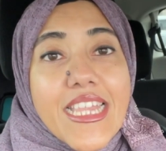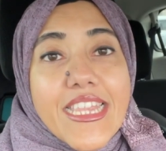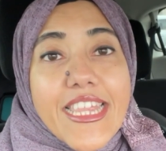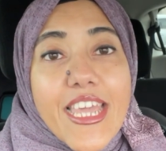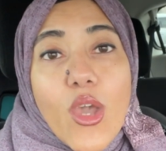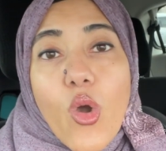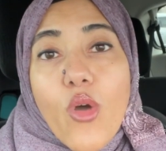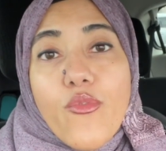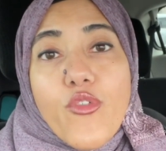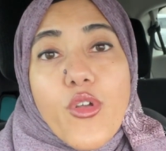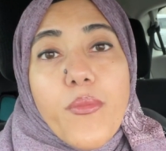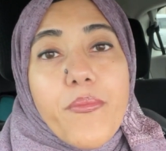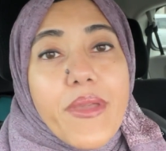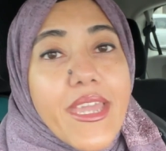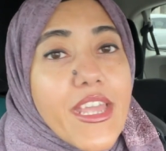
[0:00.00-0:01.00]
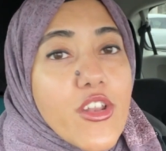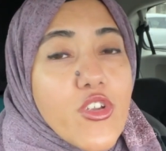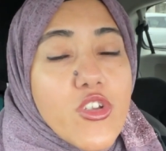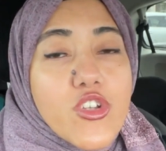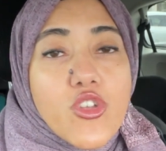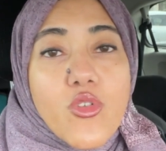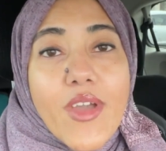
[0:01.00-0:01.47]
They offer
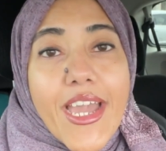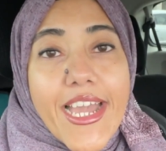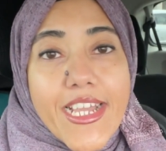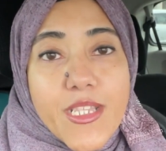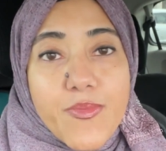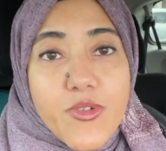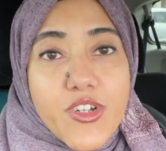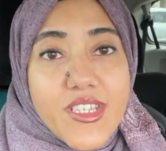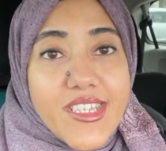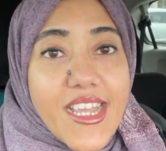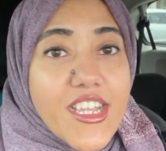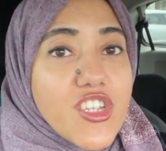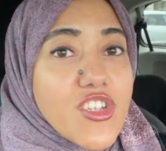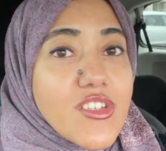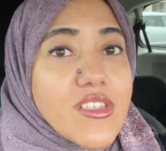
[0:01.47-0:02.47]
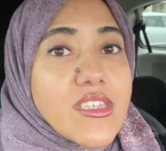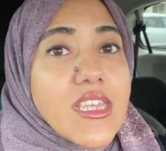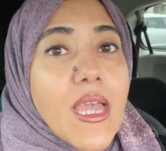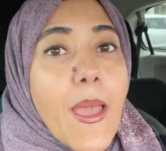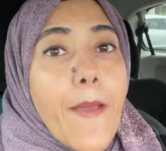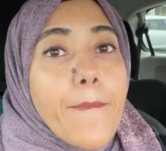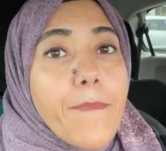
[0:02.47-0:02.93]
beginner to expert sections,
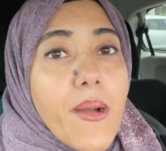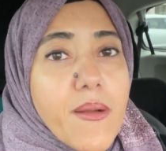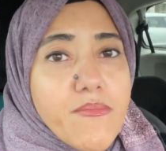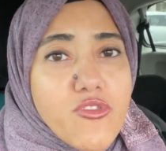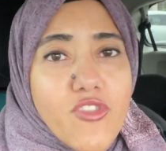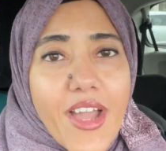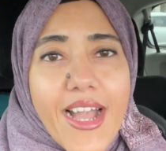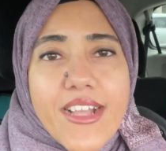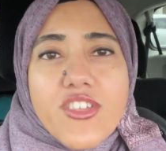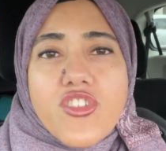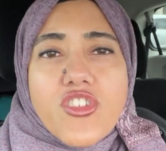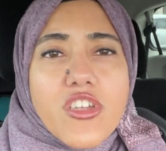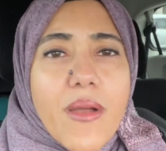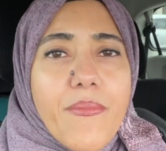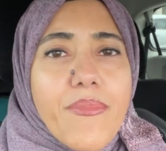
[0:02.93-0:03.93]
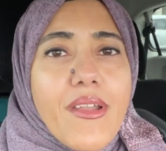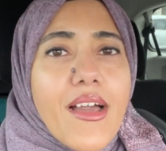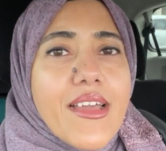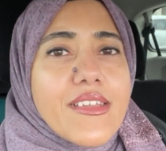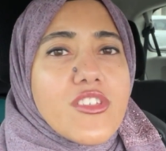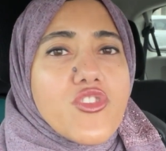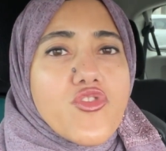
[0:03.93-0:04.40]
pump tracks, jump
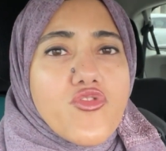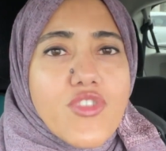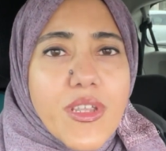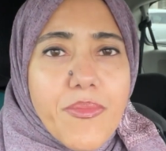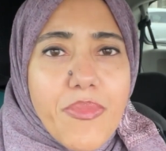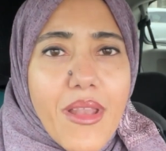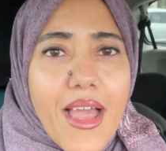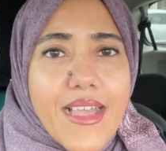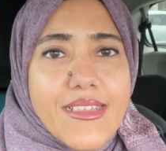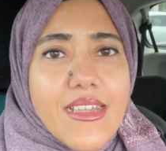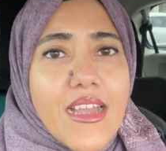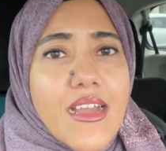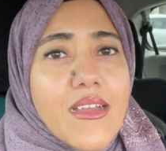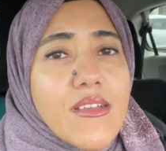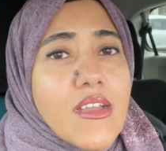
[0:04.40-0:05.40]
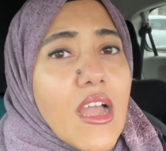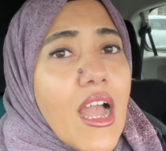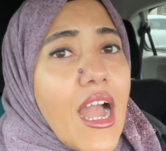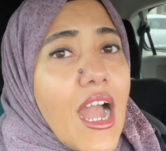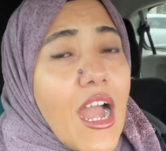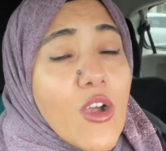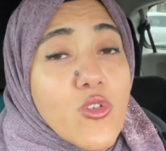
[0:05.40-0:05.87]
lines, street plaza,
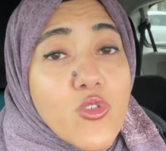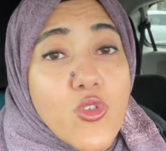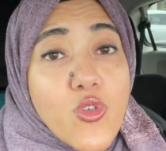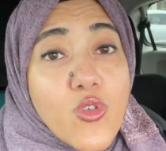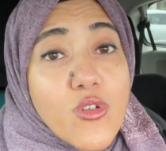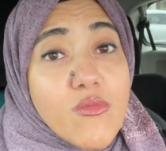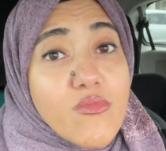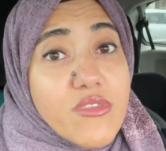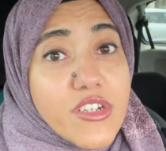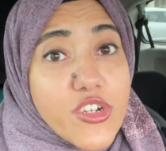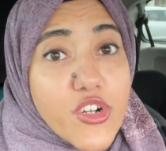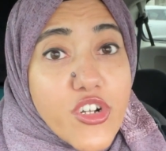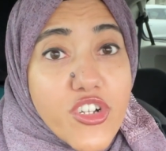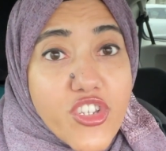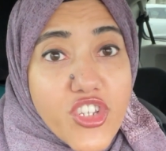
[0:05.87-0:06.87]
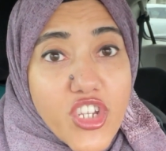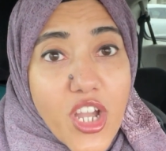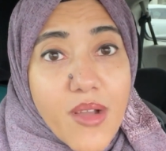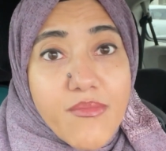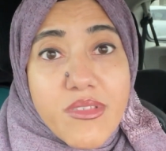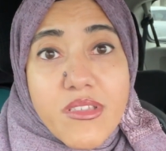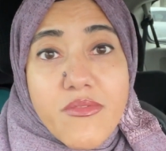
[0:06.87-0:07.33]
outdoor dirt
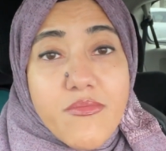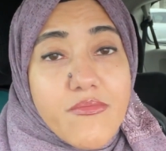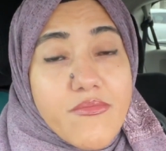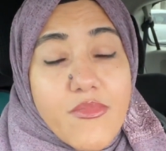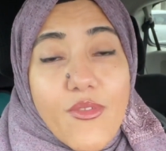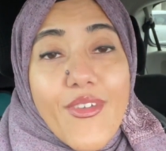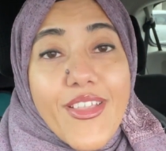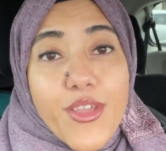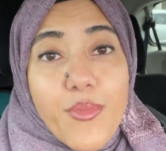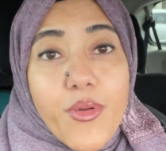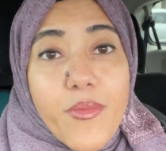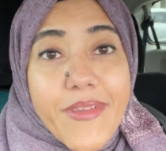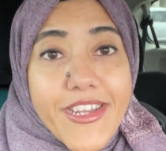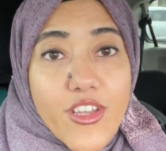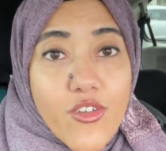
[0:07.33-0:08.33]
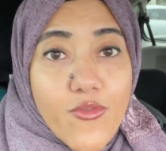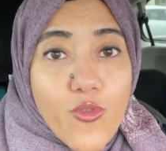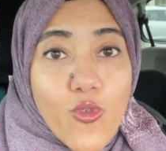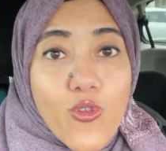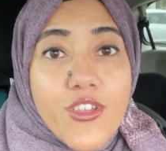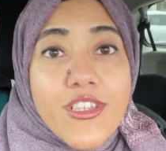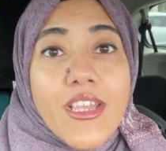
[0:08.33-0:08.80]
jumps, weather permitting of
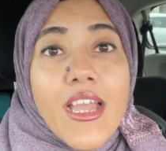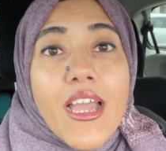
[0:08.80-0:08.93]
course,